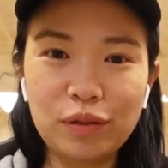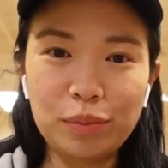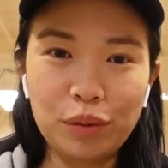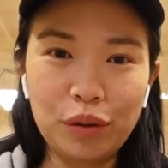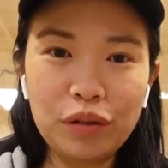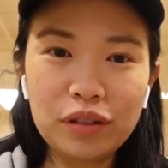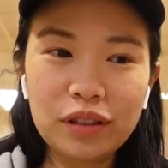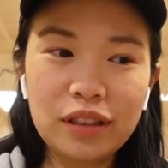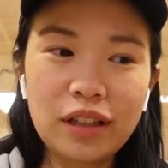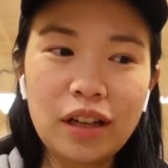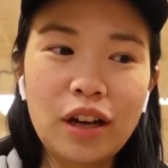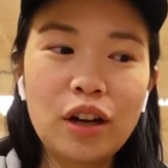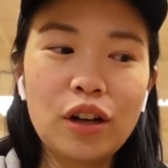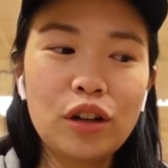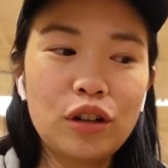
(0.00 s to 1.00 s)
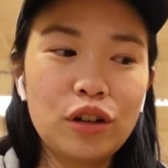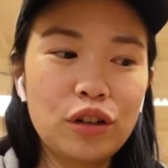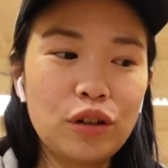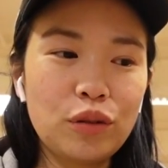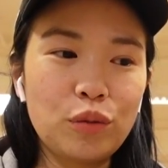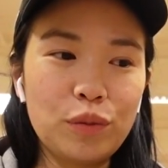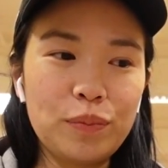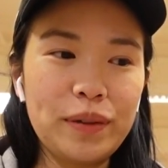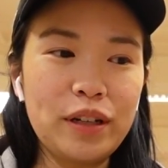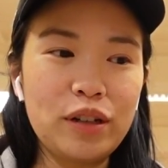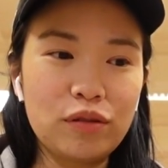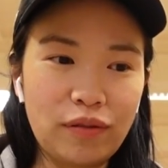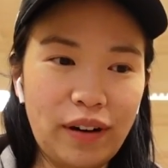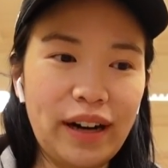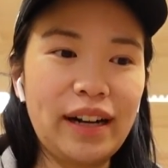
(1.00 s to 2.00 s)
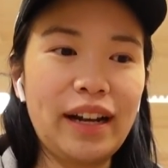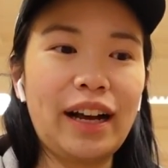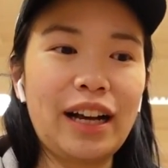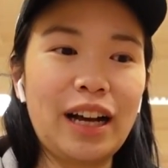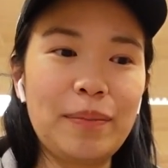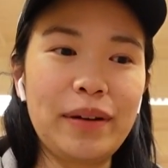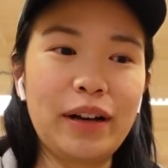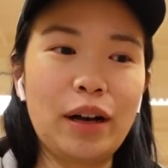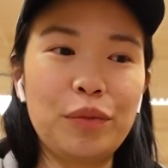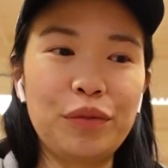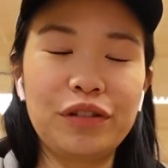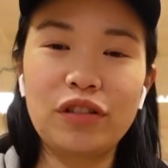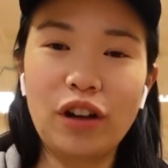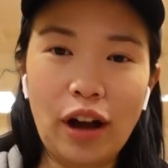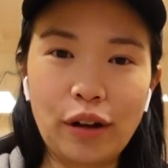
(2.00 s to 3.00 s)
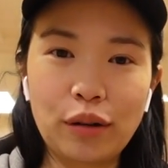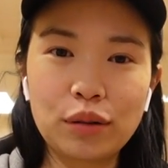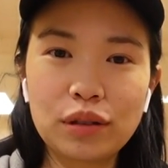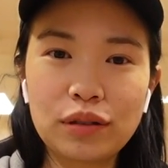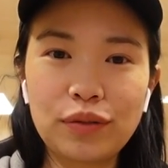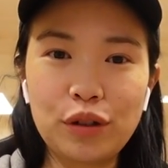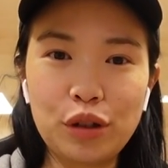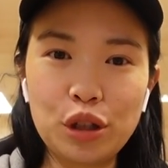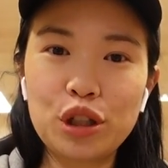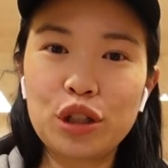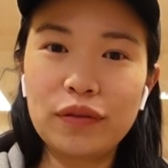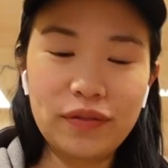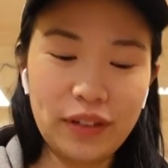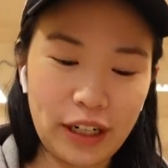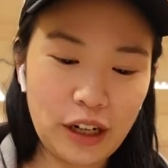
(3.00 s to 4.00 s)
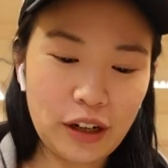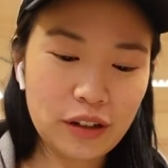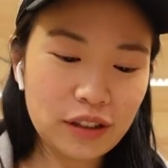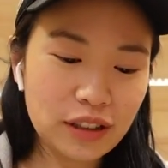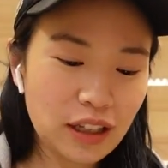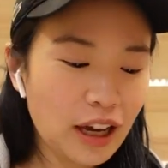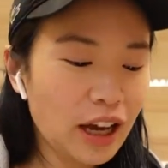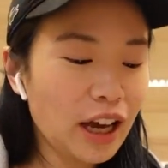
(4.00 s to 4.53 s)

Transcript: for books would be great at coming up with titles for YouTube videos,